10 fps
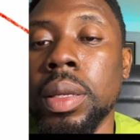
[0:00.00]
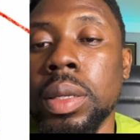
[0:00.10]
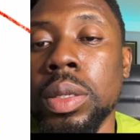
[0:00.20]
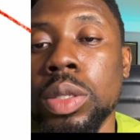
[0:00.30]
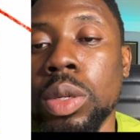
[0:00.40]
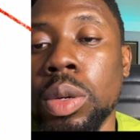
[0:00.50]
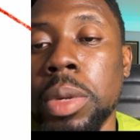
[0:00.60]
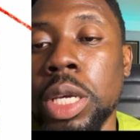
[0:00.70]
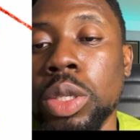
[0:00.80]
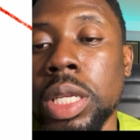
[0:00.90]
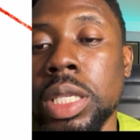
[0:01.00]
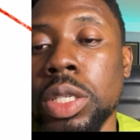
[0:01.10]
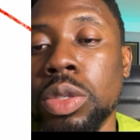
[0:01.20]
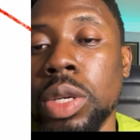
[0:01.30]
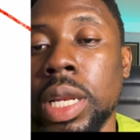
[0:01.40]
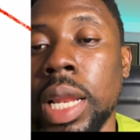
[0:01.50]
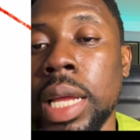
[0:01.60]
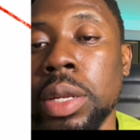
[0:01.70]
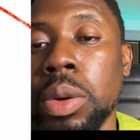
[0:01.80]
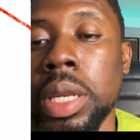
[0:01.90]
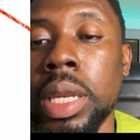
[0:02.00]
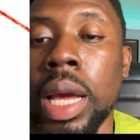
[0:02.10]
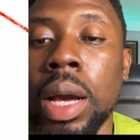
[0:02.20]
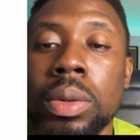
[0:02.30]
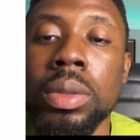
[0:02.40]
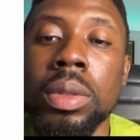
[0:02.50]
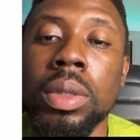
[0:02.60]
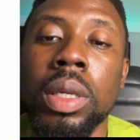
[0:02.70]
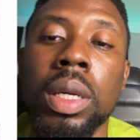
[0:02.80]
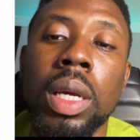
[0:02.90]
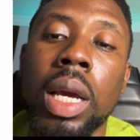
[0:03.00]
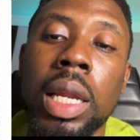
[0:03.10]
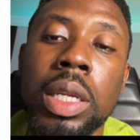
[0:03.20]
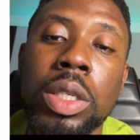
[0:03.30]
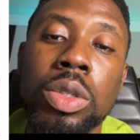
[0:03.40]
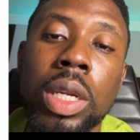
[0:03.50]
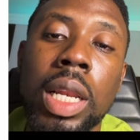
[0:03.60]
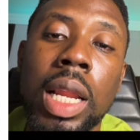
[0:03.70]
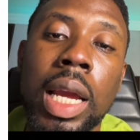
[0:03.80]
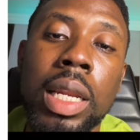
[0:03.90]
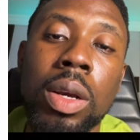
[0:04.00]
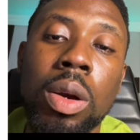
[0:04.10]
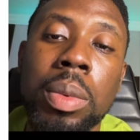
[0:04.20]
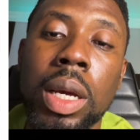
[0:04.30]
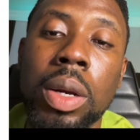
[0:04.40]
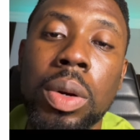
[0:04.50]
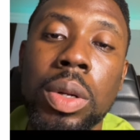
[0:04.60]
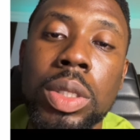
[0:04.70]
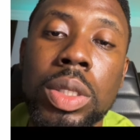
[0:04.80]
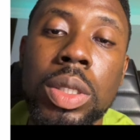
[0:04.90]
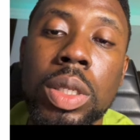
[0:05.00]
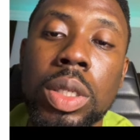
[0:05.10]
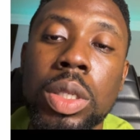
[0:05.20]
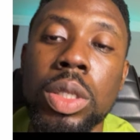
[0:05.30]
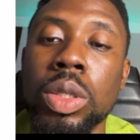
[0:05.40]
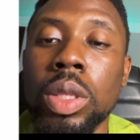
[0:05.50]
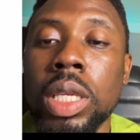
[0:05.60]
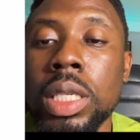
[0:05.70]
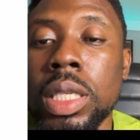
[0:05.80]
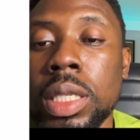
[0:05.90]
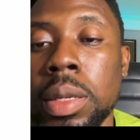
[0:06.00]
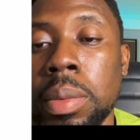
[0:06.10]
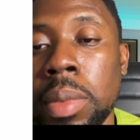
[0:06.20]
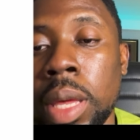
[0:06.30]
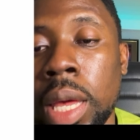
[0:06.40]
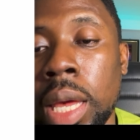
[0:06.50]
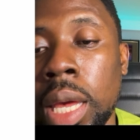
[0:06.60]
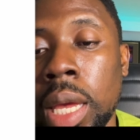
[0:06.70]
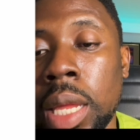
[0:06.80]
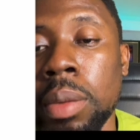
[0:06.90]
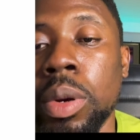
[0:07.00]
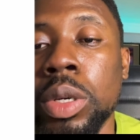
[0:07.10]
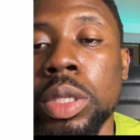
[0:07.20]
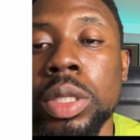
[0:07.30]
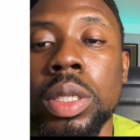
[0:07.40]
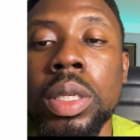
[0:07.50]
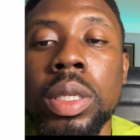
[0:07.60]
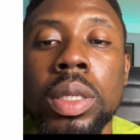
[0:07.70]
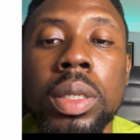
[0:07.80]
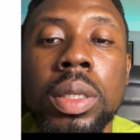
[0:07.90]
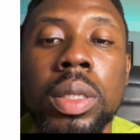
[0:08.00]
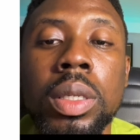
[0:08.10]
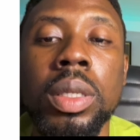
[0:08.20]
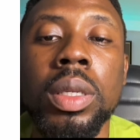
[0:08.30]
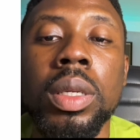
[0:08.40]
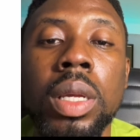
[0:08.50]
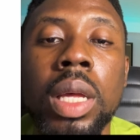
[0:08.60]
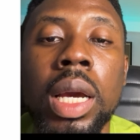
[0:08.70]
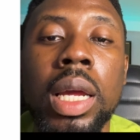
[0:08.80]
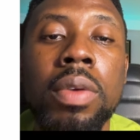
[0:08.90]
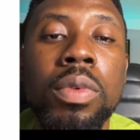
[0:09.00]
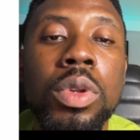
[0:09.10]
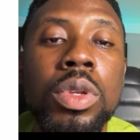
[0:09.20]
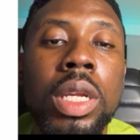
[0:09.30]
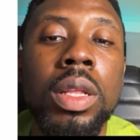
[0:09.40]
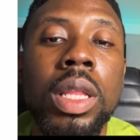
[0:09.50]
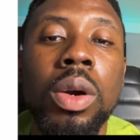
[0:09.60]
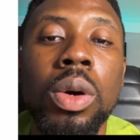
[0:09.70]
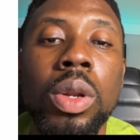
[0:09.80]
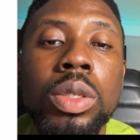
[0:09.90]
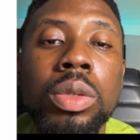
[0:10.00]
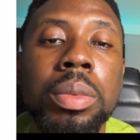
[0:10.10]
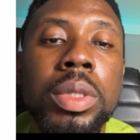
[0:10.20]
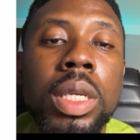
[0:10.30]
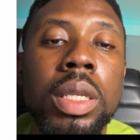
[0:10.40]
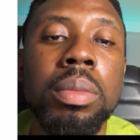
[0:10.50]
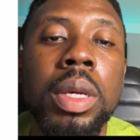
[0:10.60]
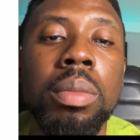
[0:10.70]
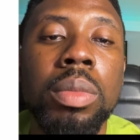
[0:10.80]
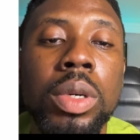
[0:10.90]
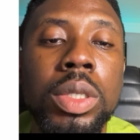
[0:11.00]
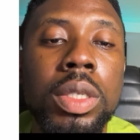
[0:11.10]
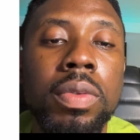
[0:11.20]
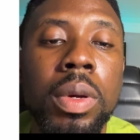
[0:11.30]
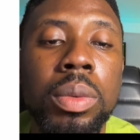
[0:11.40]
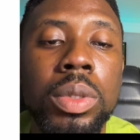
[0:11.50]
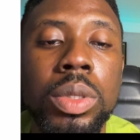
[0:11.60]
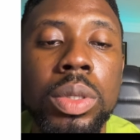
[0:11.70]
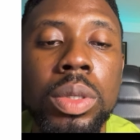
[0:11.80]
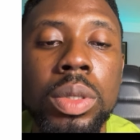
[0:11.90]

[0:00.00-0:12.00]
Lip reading: So make sure it's a straight line going down and a straight line coming across. So this is the main box. I can even use another color to represent the main box if I want to.